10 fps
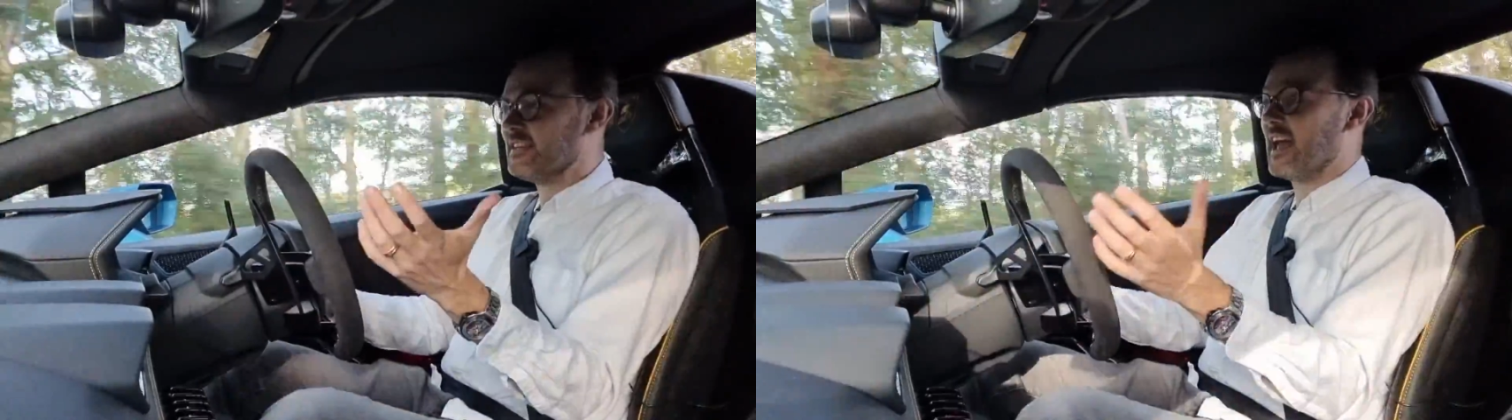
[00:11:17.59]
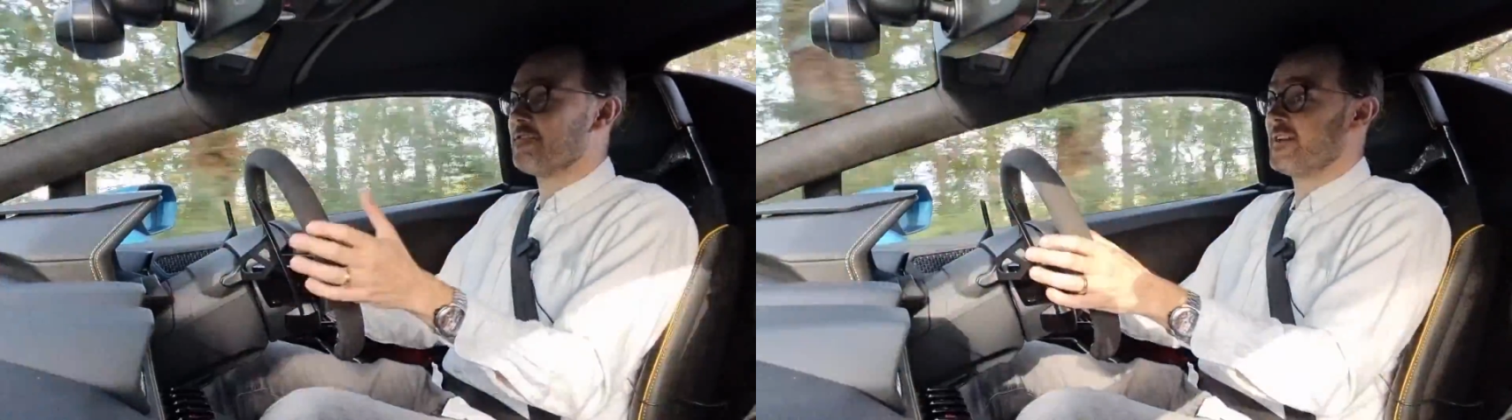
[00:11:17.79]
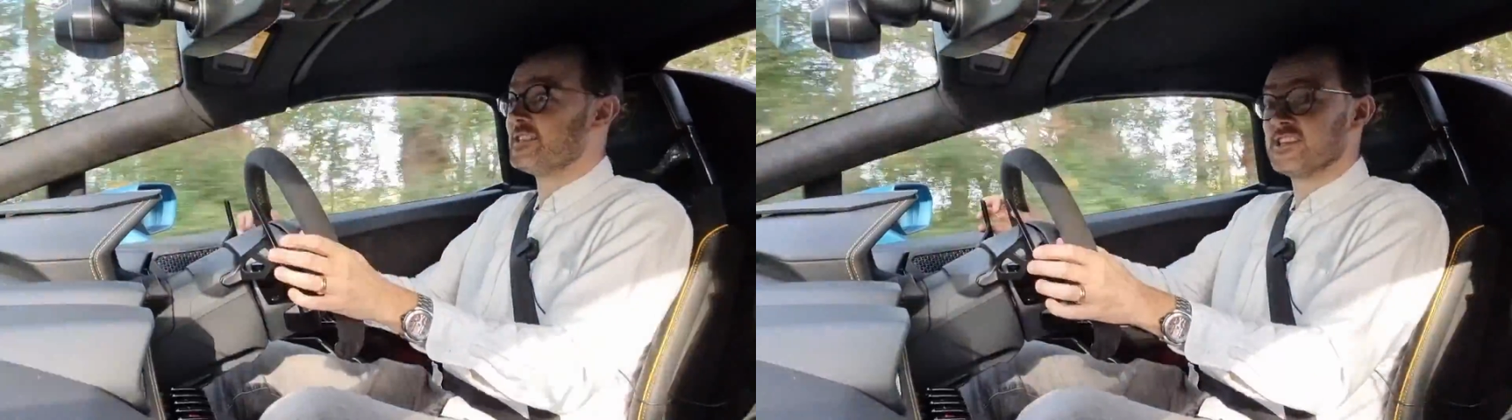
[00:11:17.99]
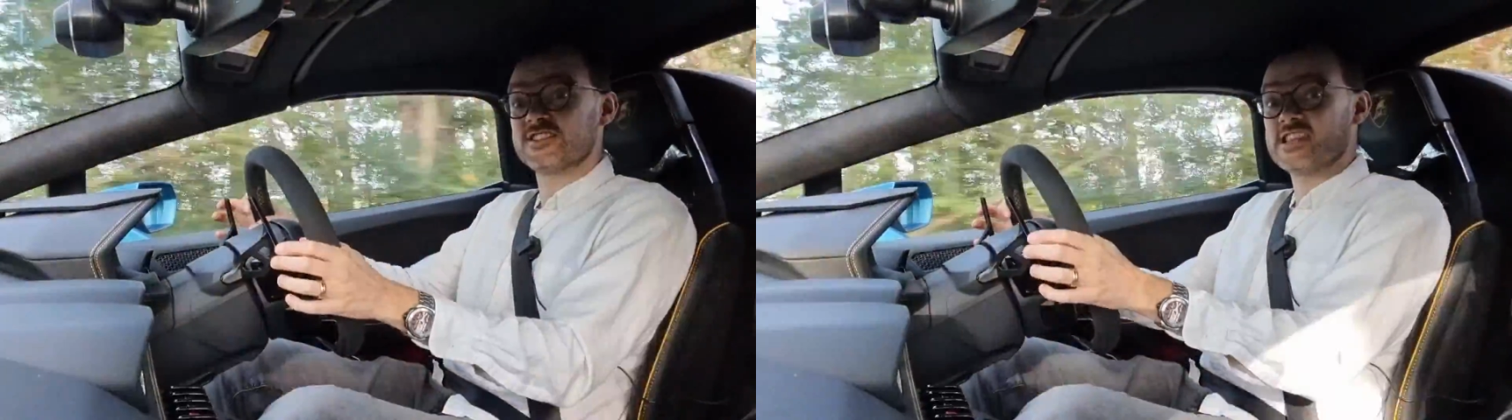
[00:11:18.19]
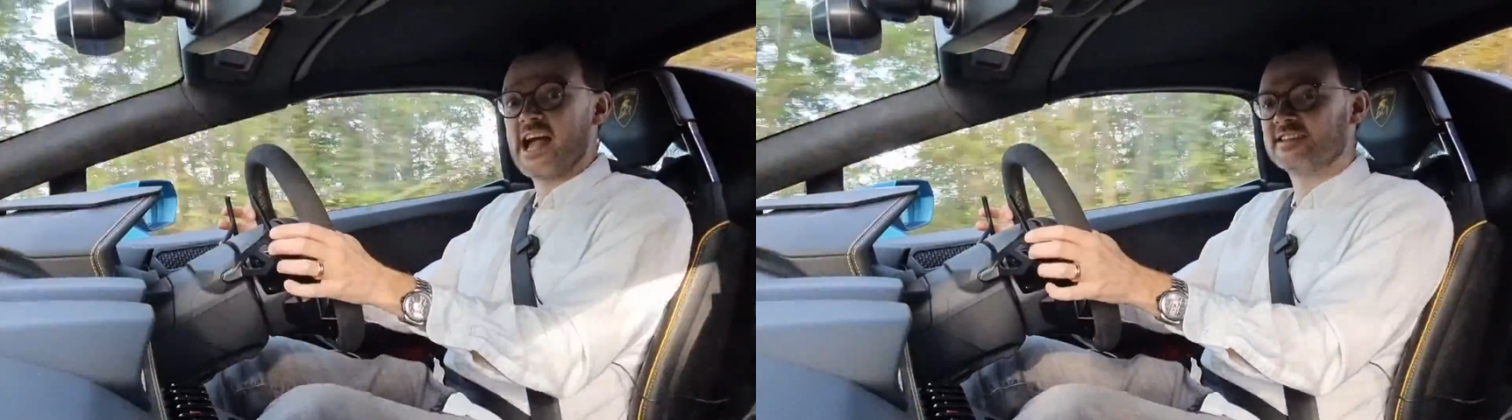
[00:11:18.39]
They're fitted
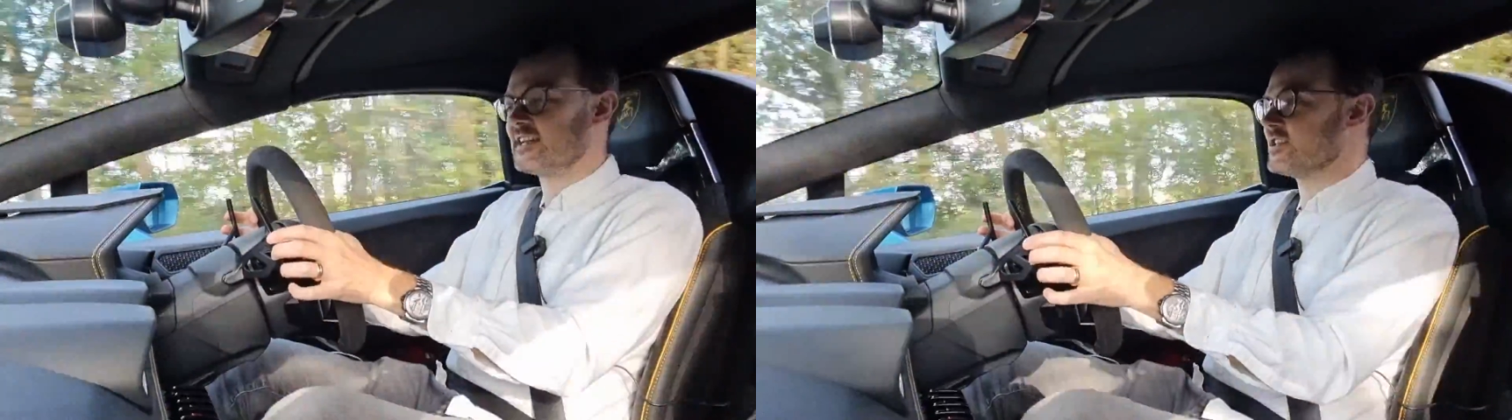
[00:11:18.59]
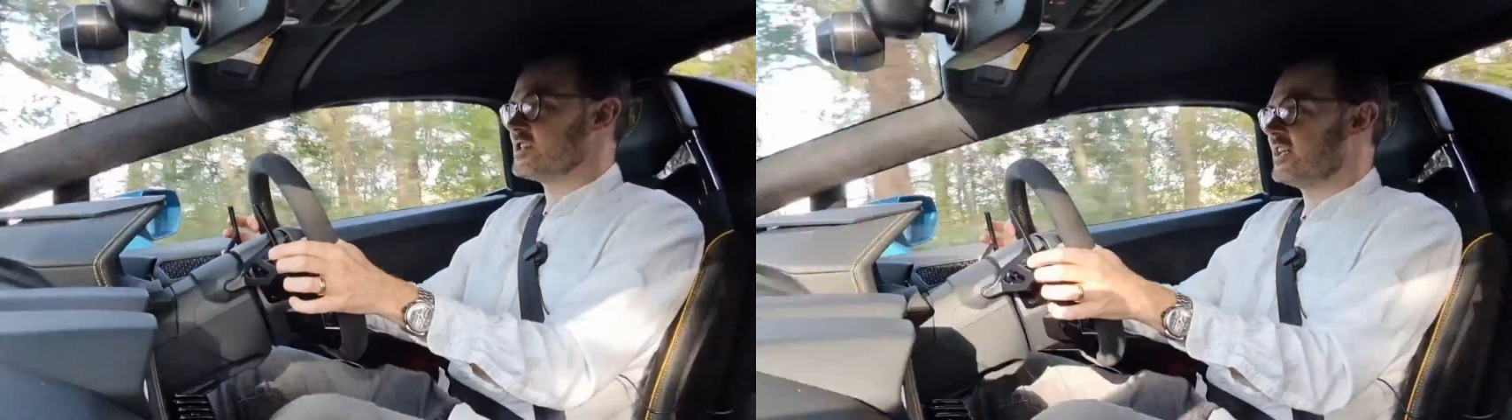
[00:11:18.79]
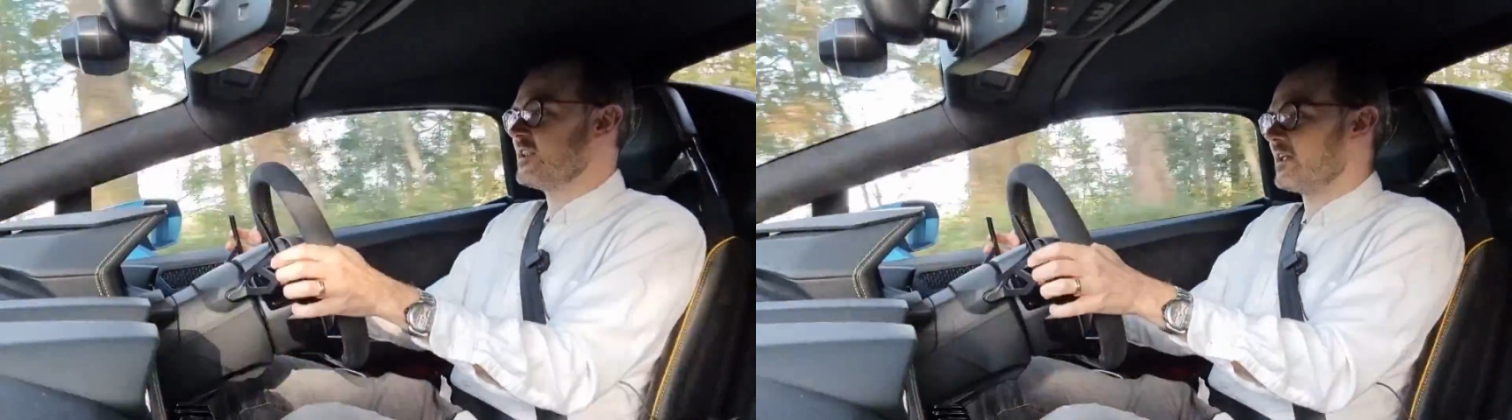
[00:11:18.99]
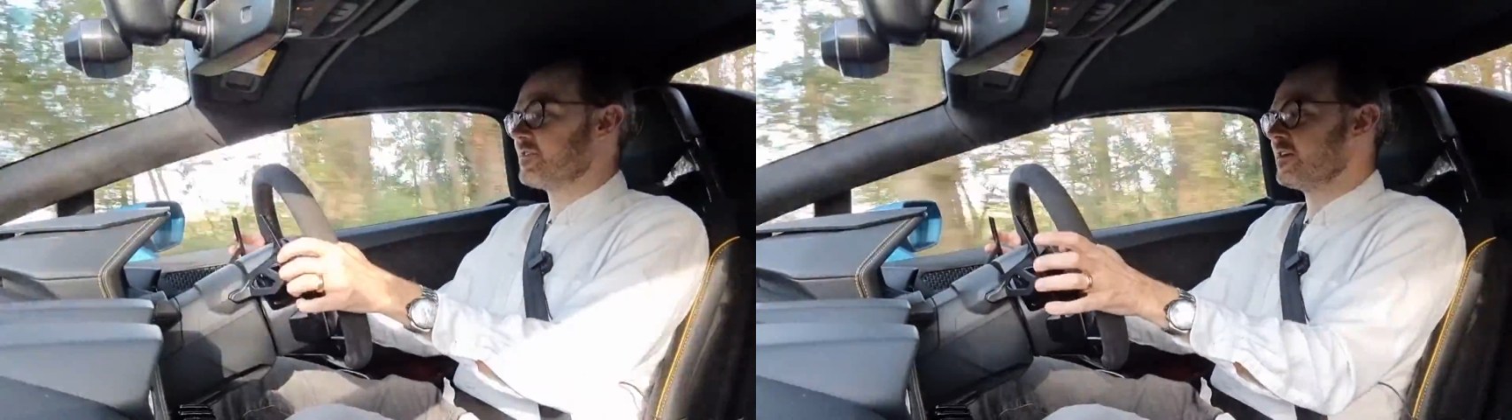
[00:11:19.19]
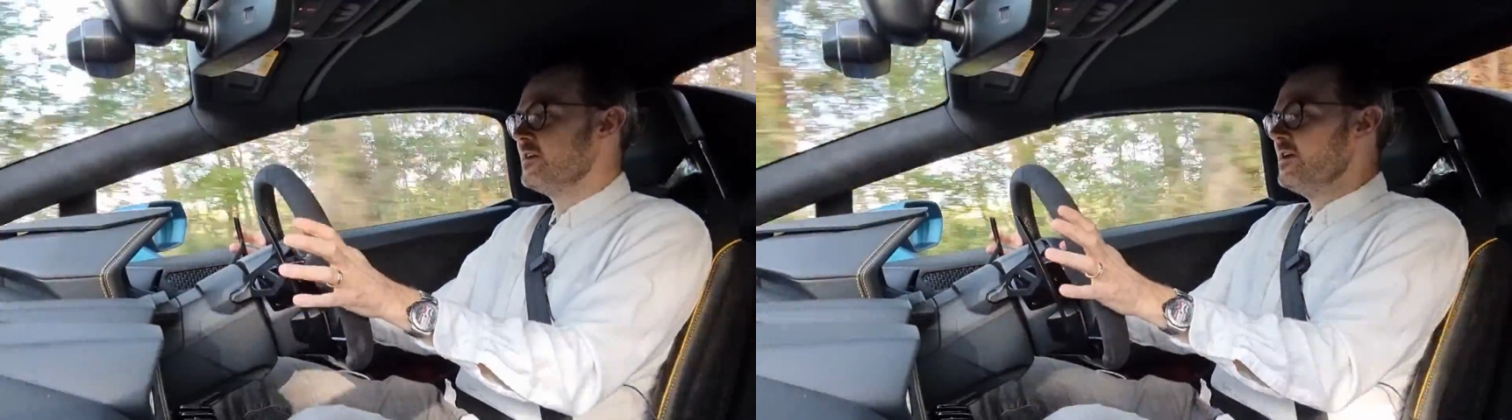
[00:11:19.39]
as standard actually. You don't have to